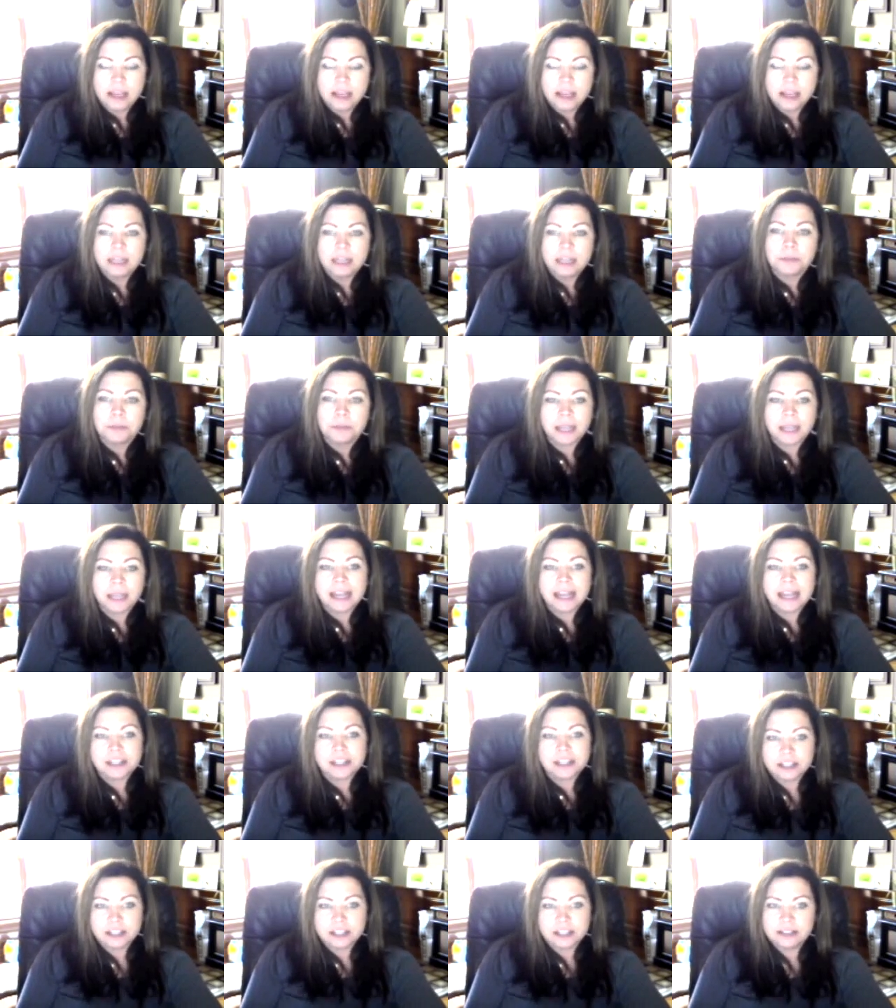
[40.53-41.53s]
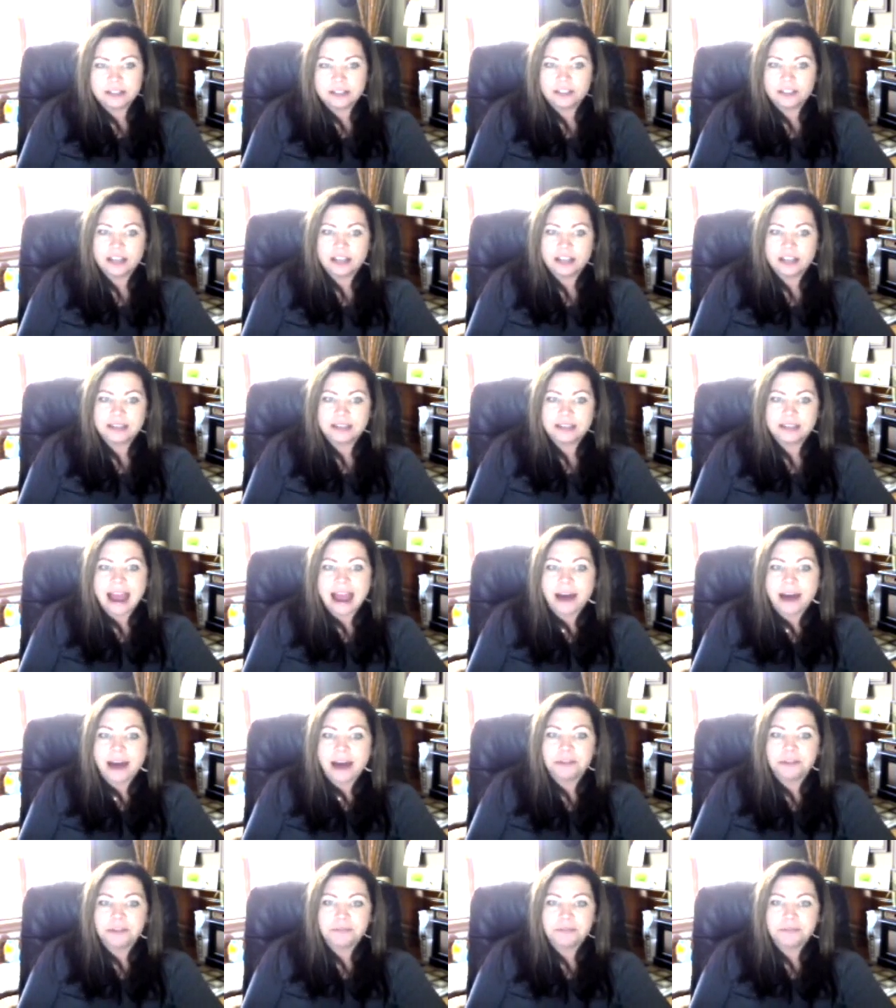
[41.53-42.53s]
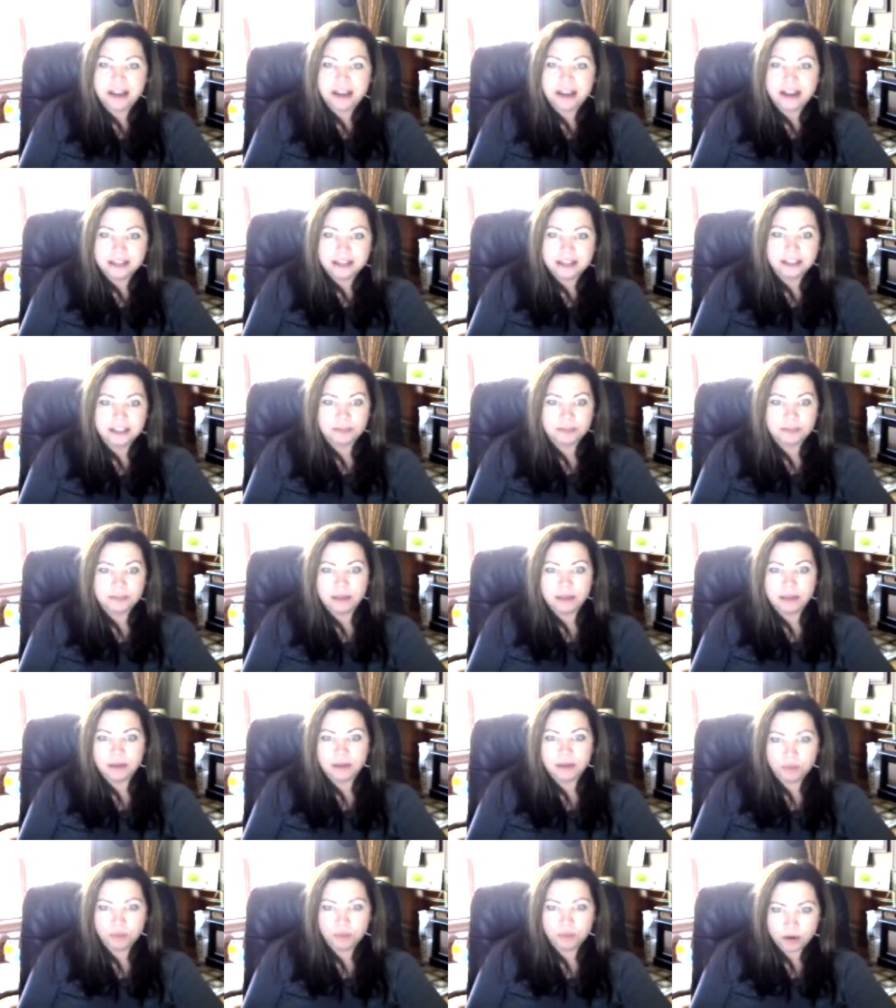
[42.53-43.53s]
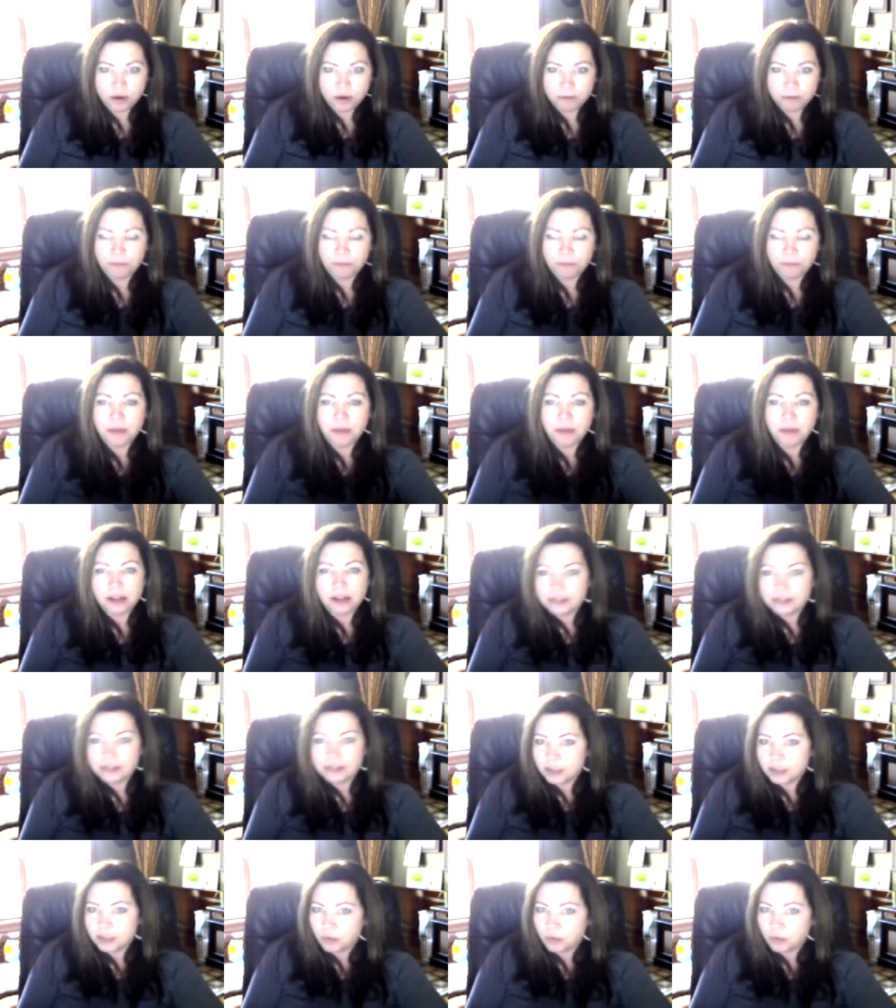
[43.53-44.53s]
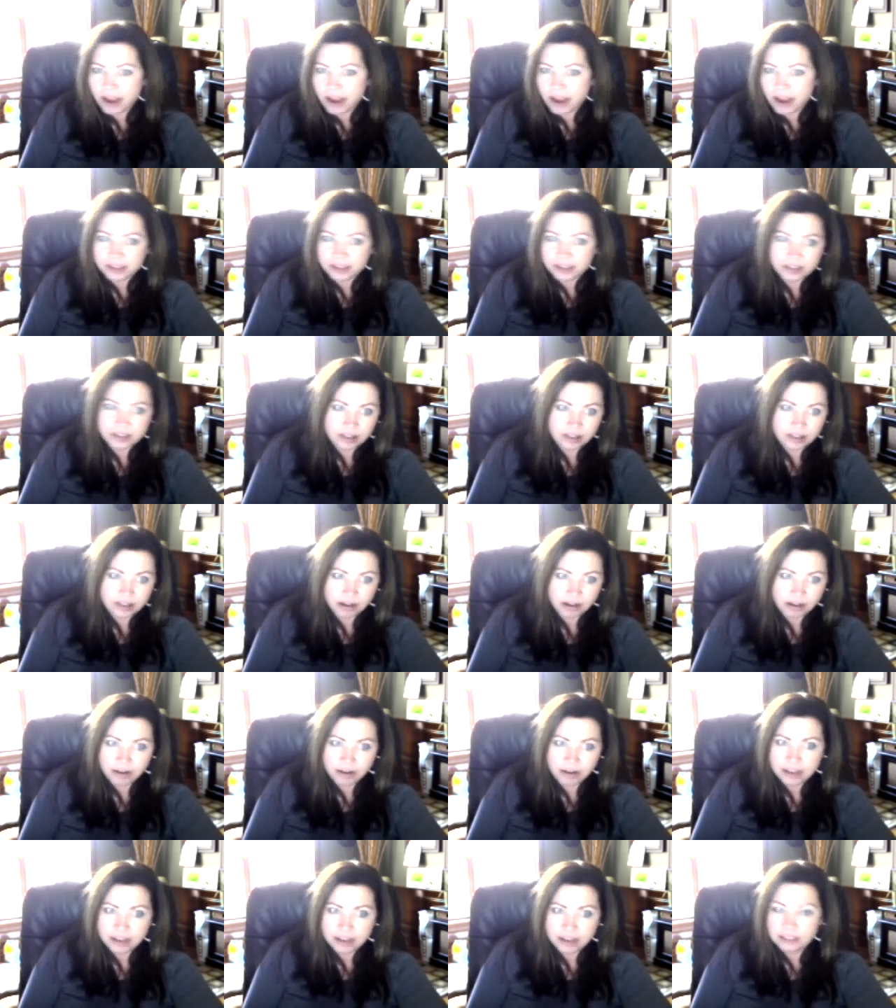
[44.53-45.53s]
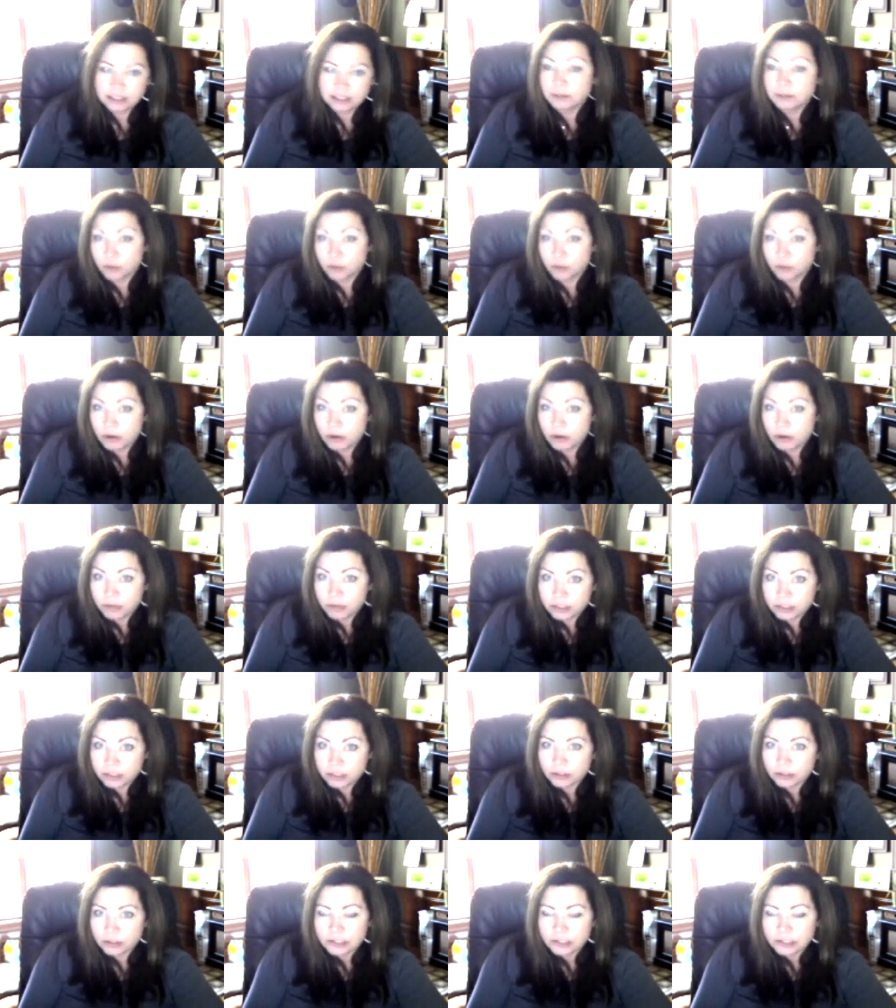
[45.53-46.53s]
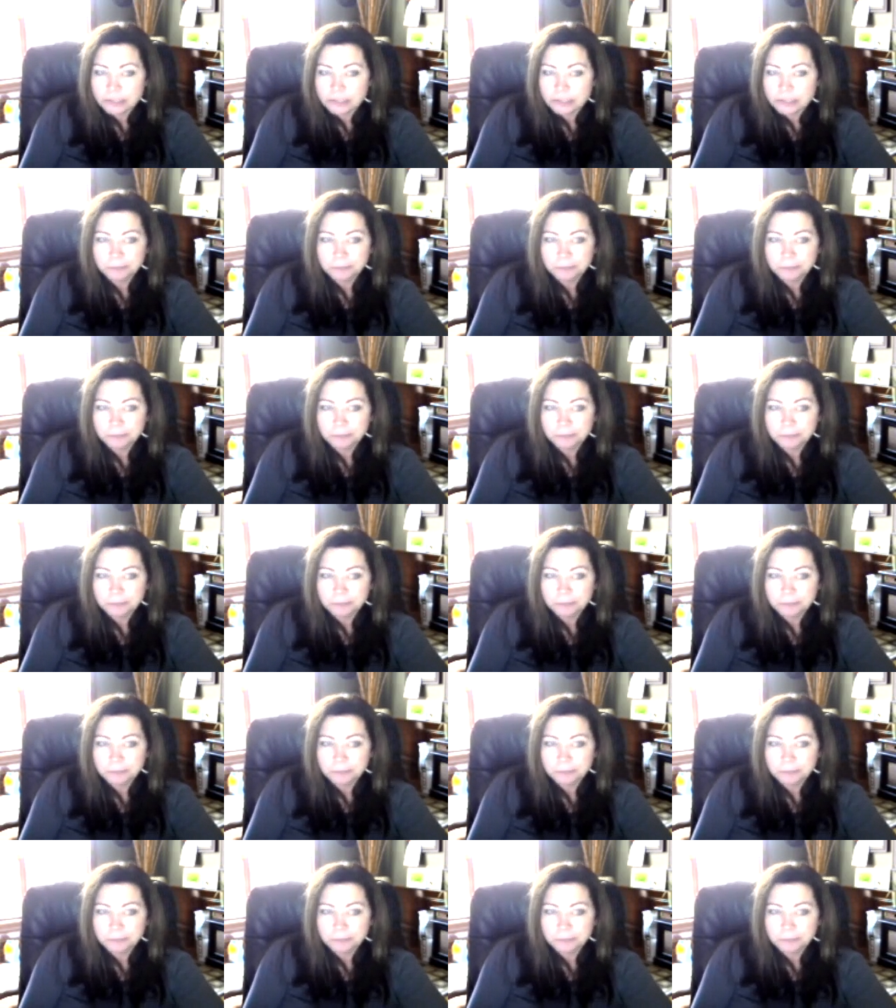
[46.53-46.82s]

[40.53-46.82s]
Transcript: And implications suggest how the findings may be important for policy, practice, theory, and subsequent research.